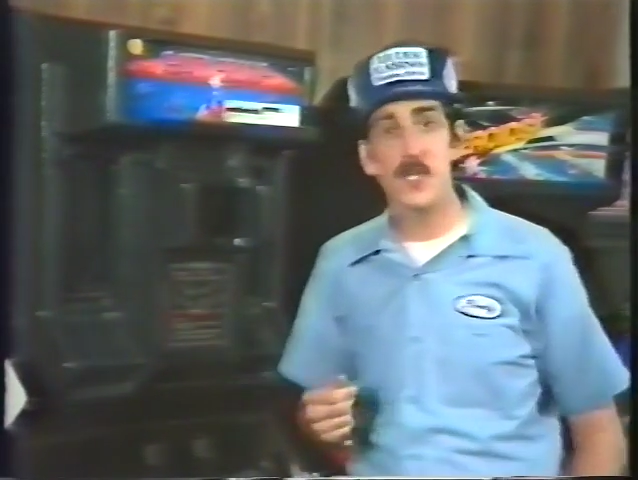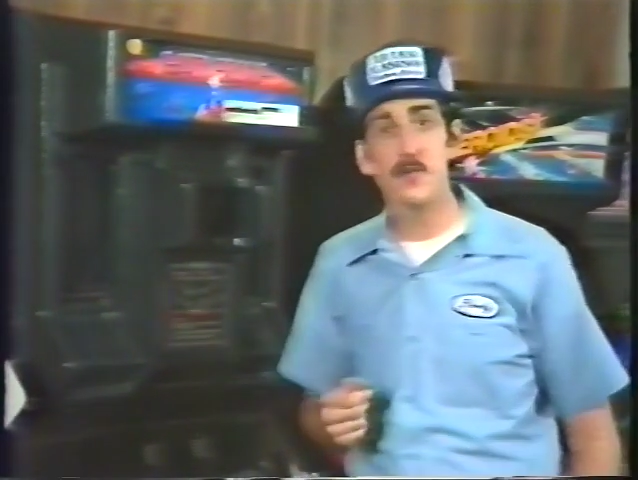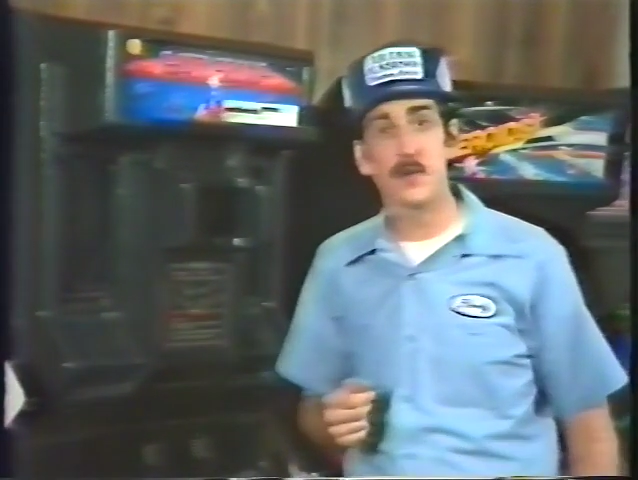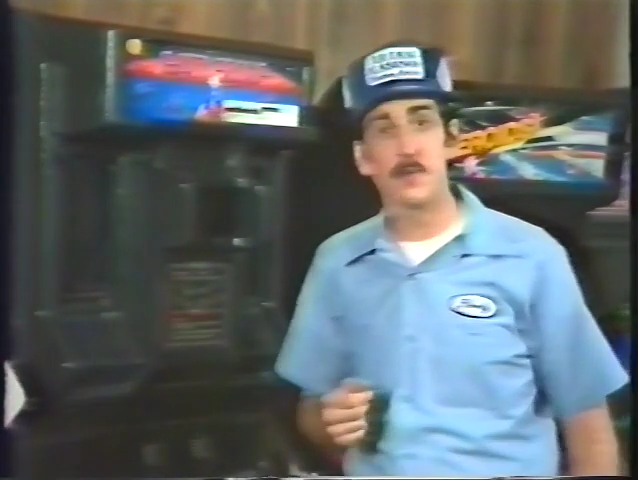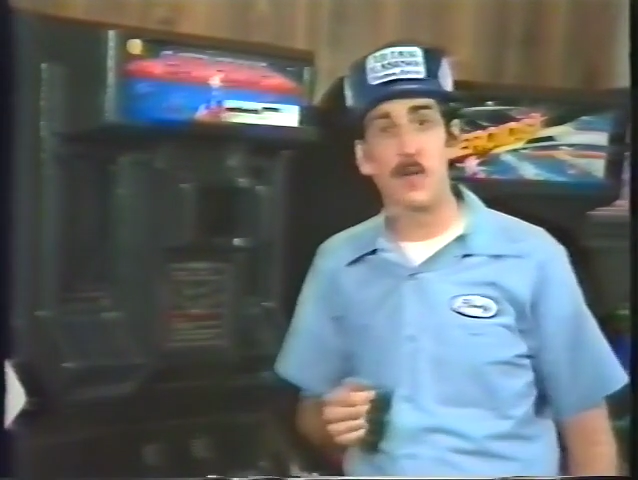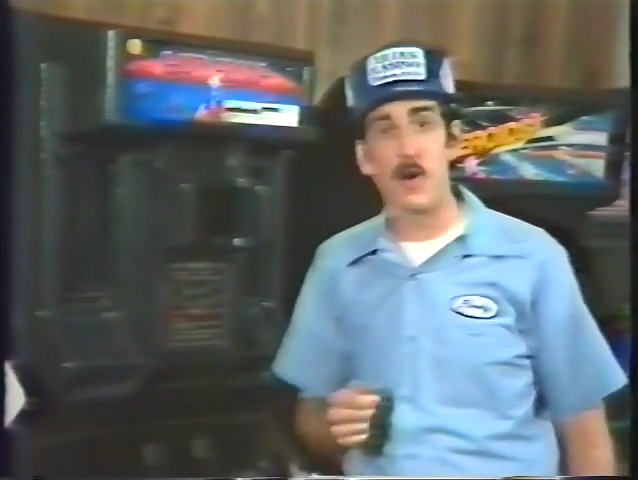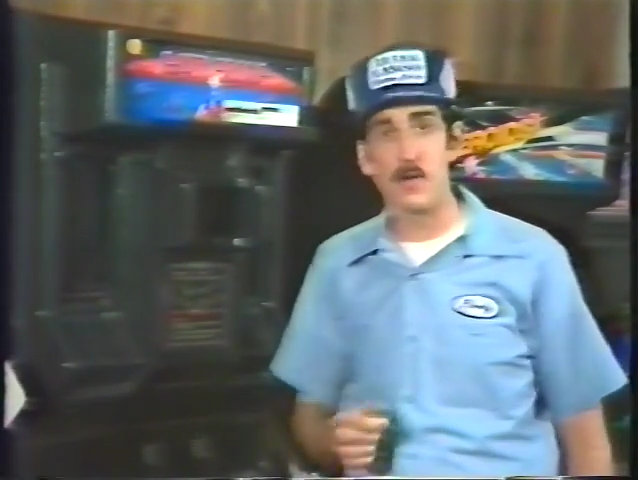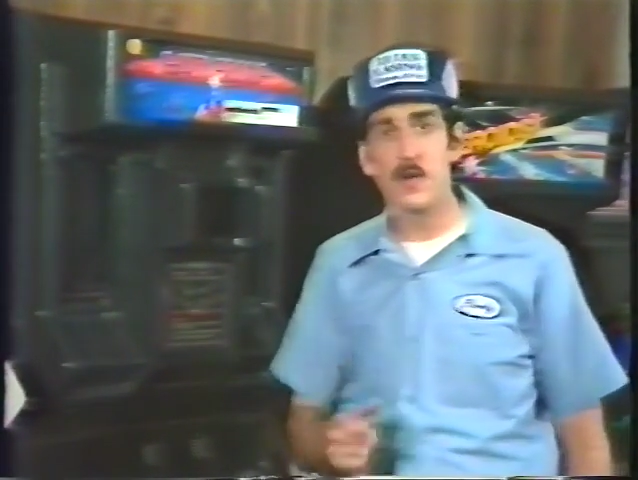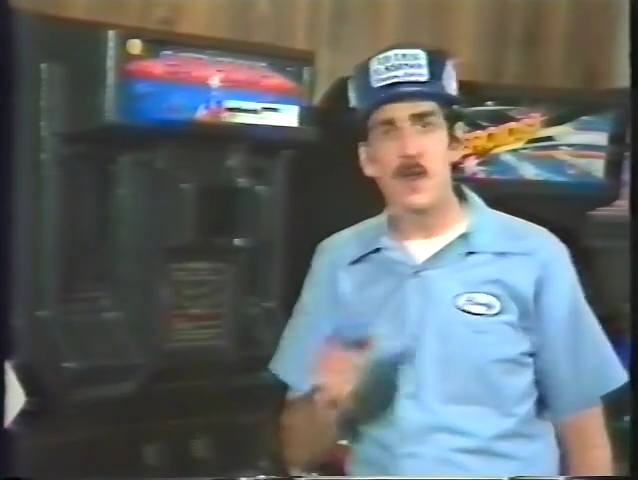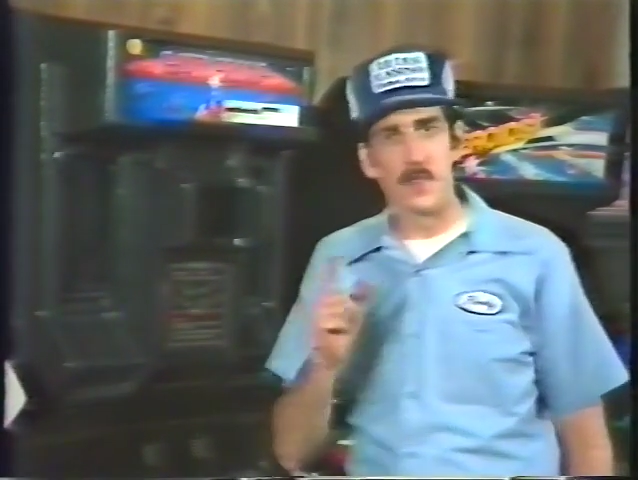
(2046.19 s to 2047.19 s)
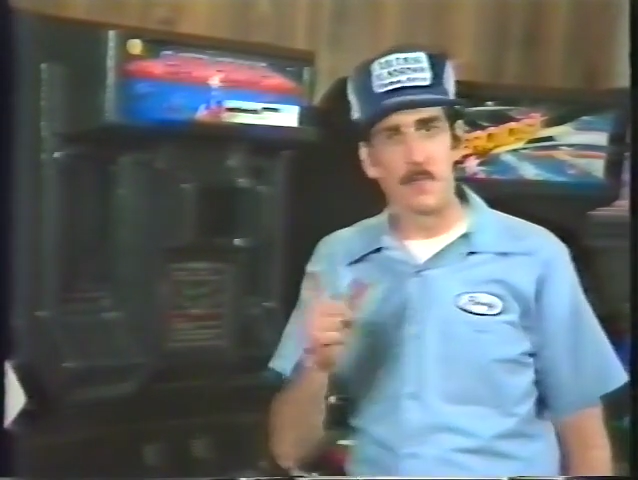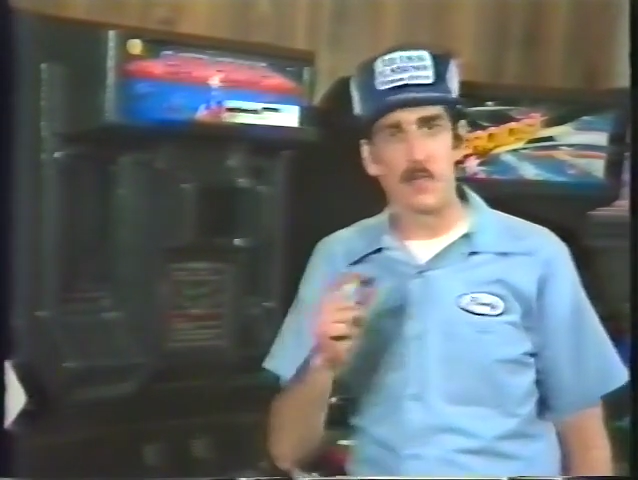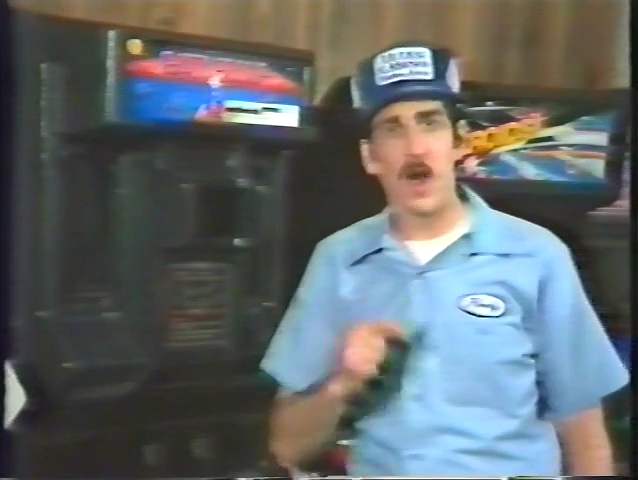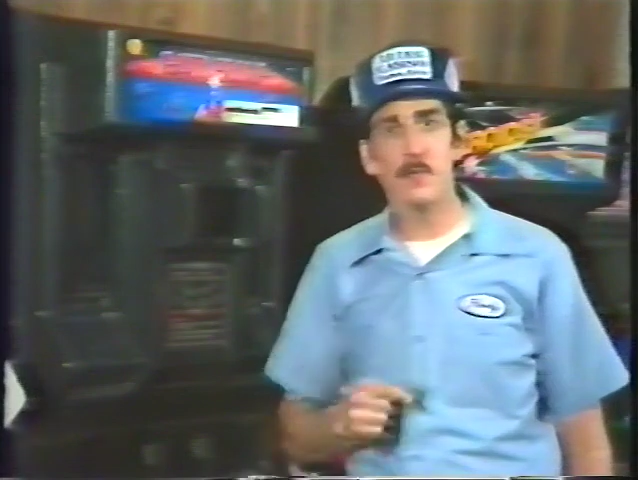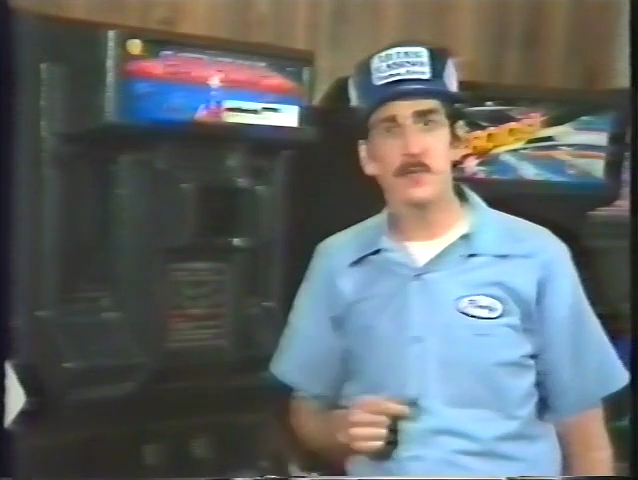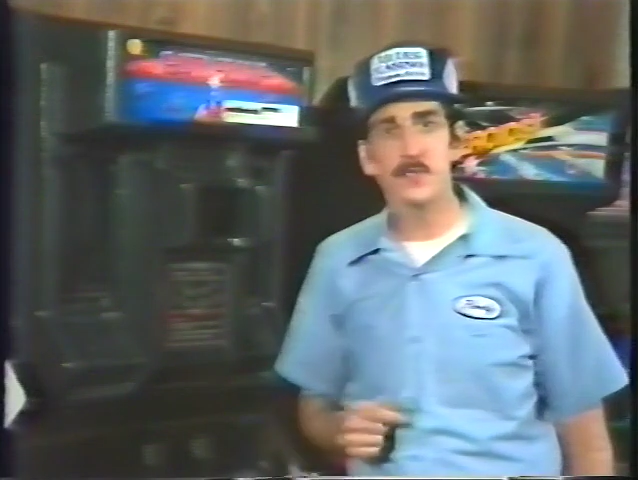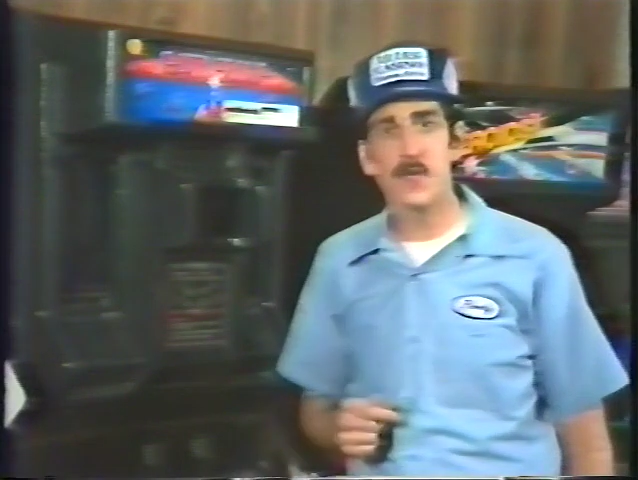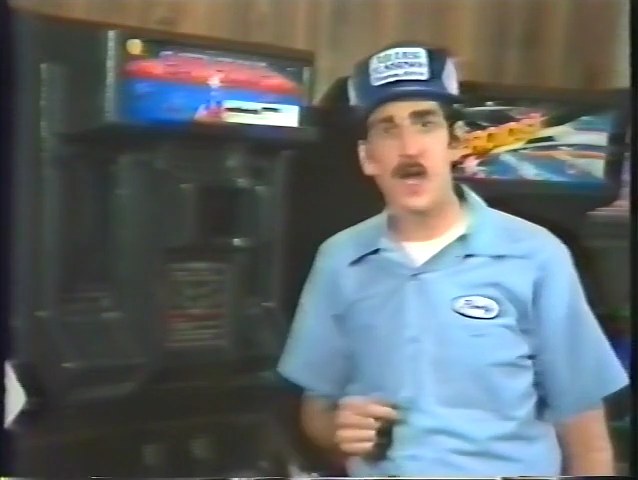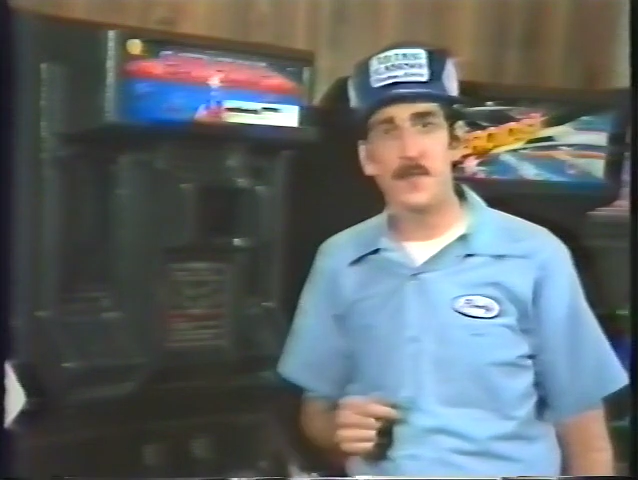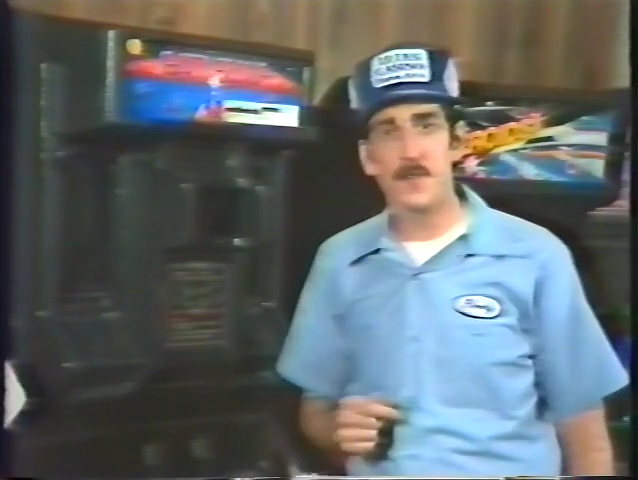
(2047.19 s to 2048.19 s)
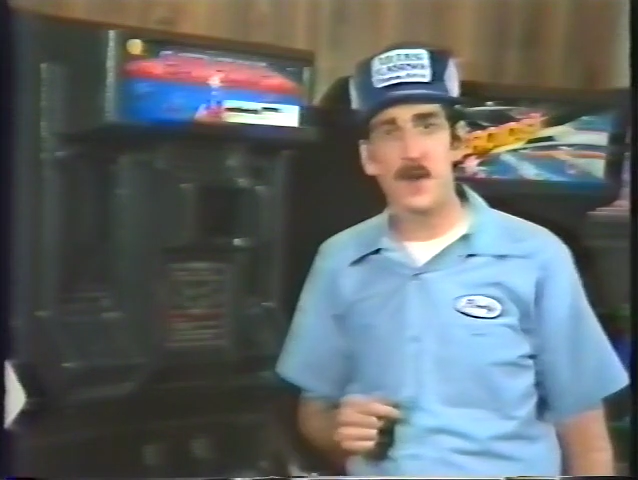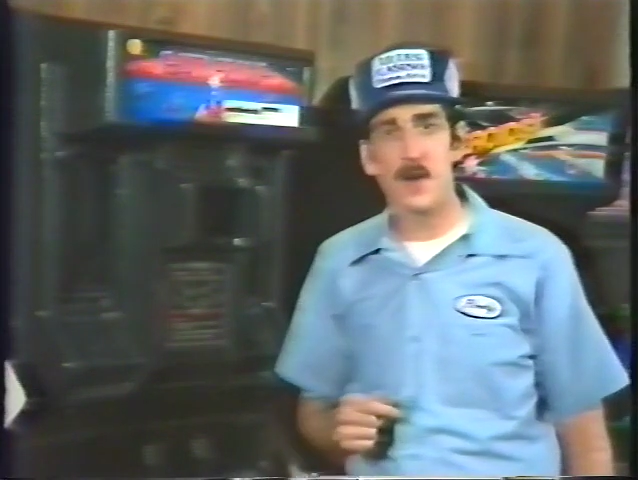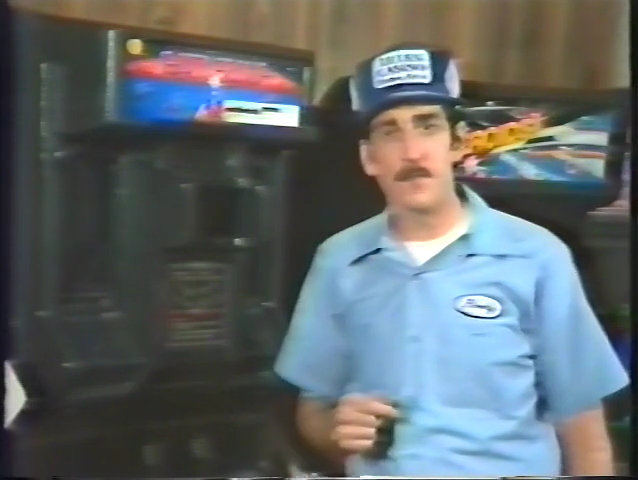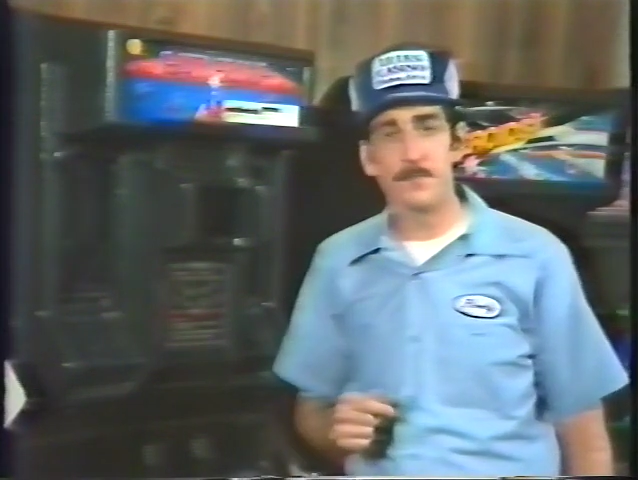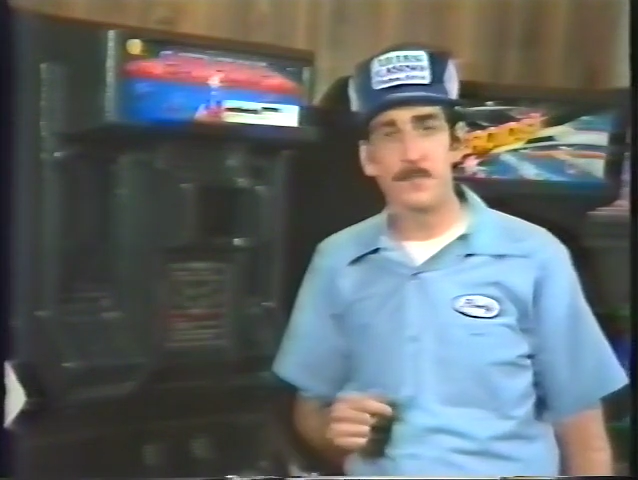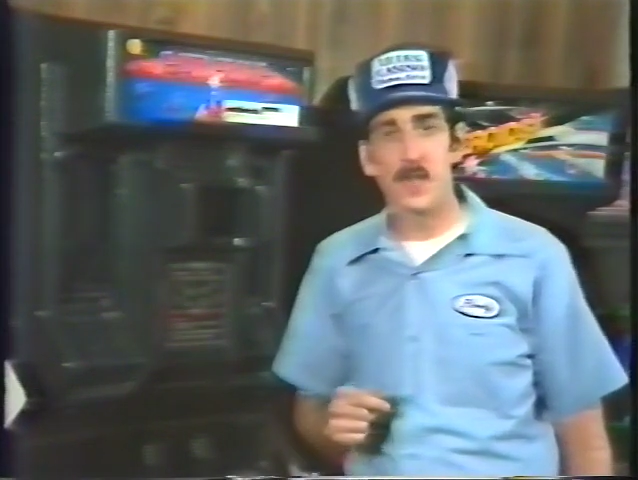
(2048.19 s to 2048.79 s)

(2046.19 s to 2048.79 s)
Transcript: unit apart. The problem's not there.